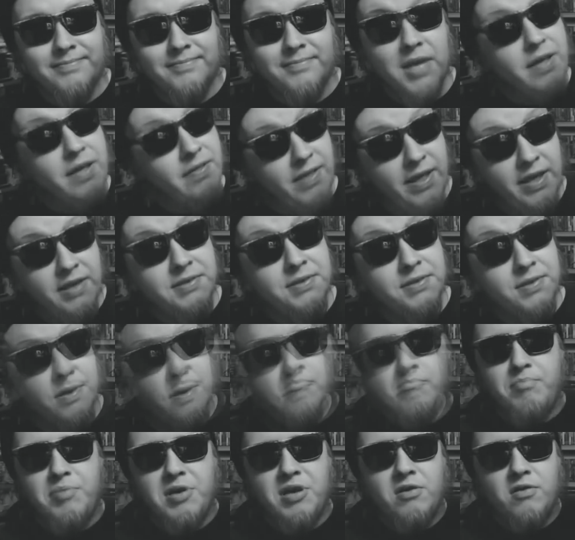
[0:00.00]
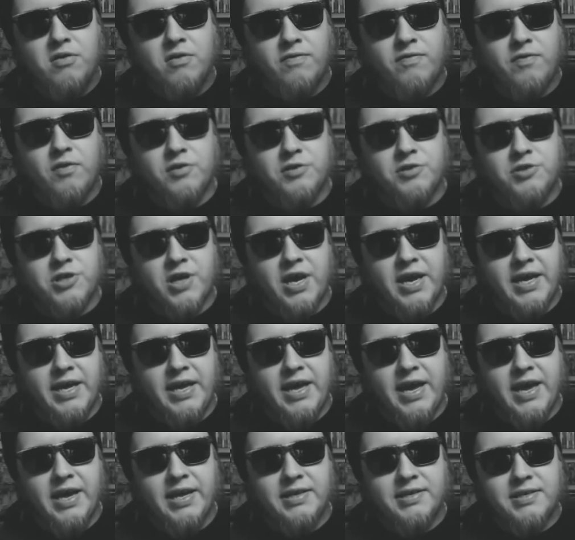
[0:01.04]
And then some. Beautiful,
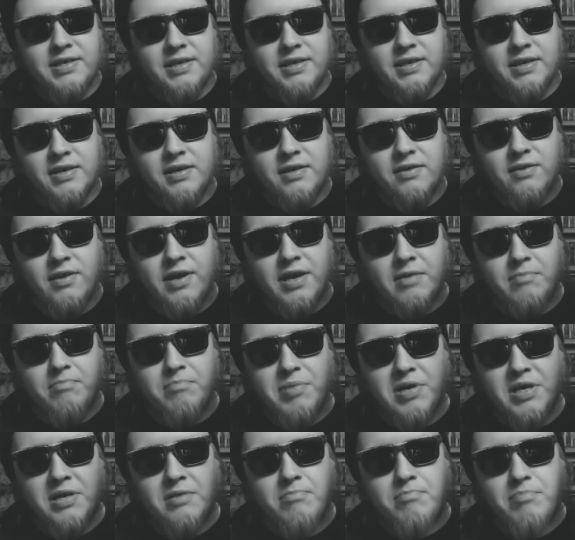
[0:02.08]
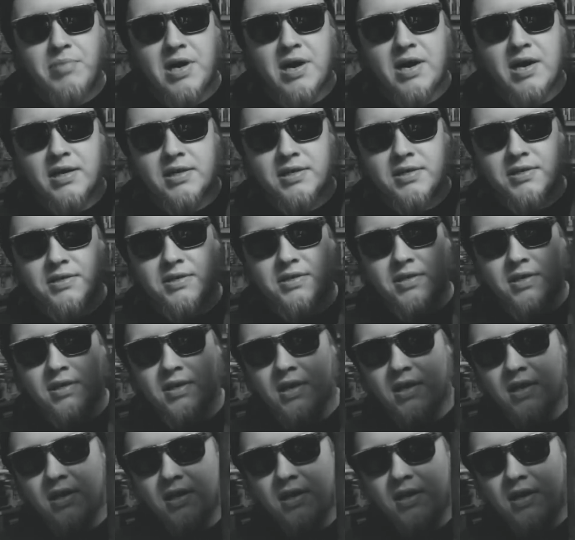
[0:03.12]
gigantic, like big box
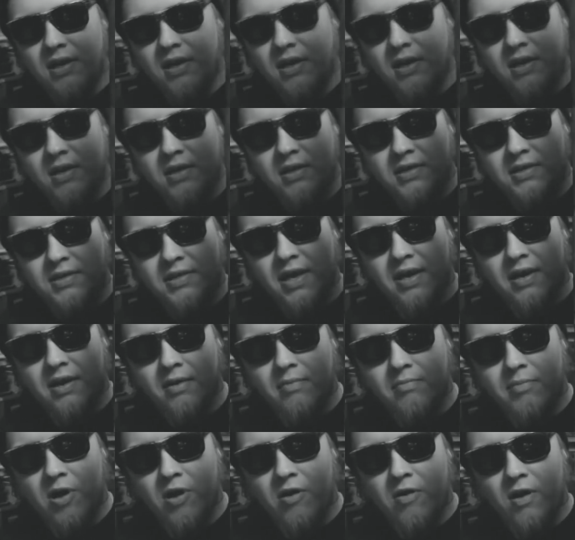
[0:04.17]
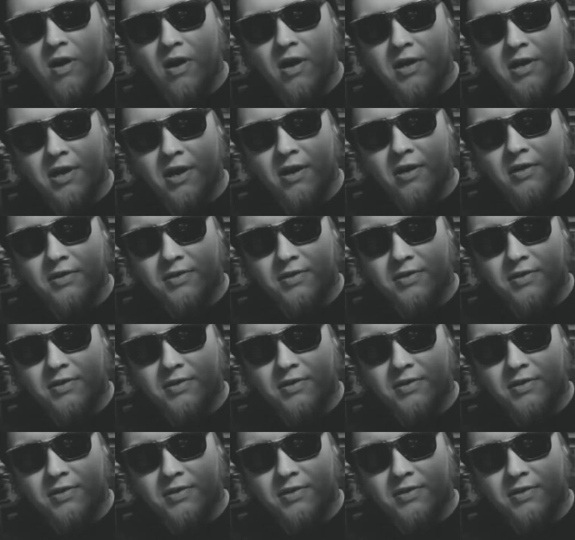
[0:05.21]
setup going on here. It's